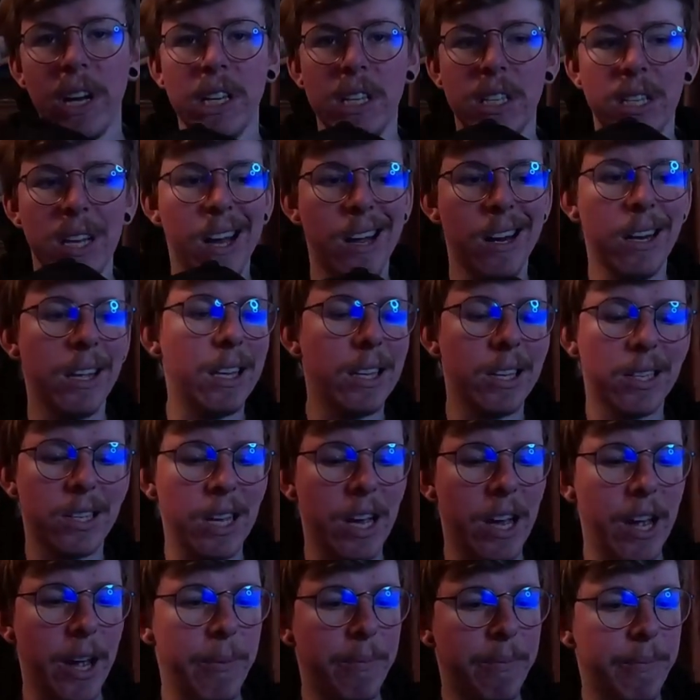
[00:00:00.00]
exactly the
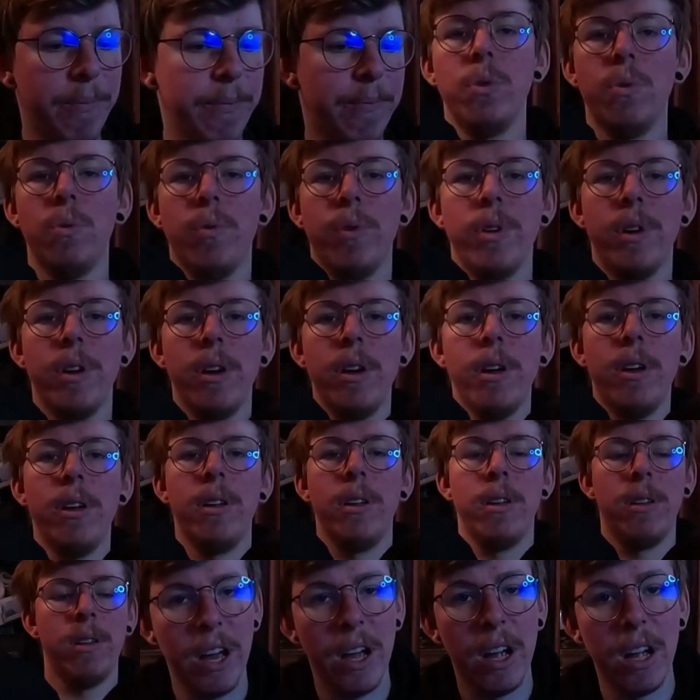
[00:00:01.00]
same. 2 there.
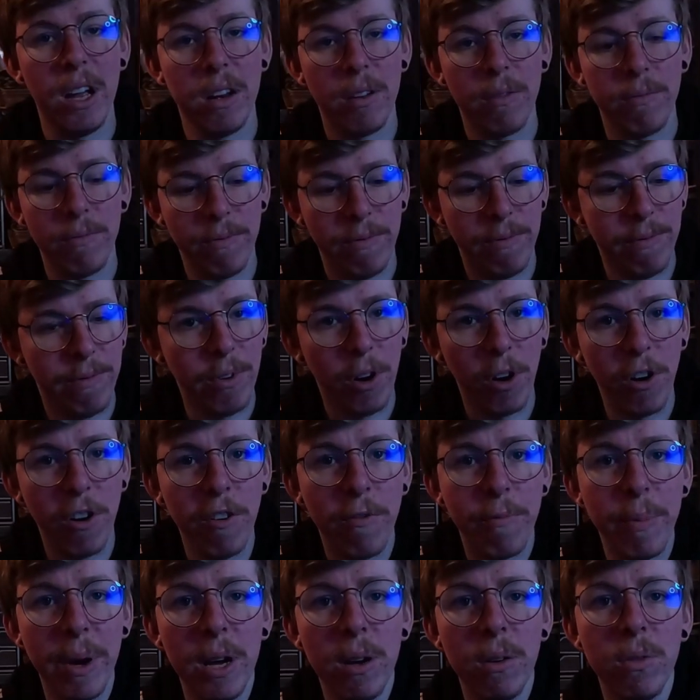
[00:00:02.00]
Paid
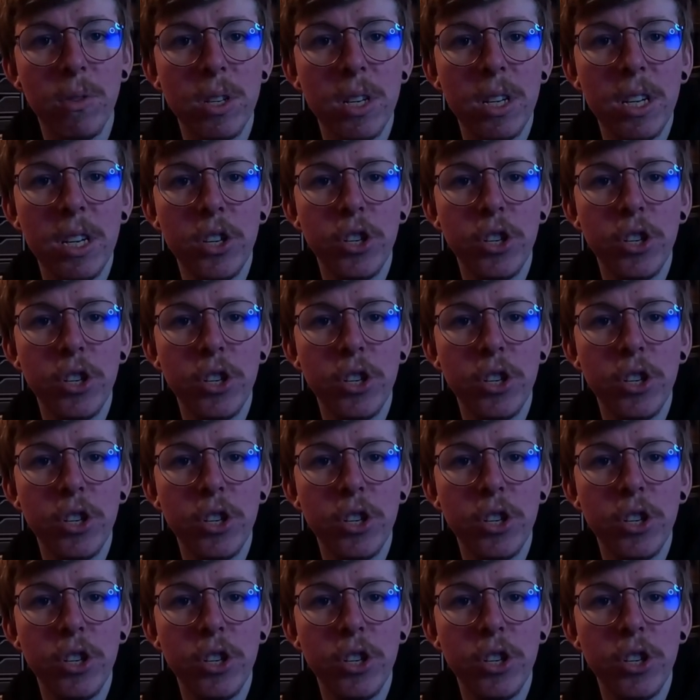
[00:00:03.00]
£5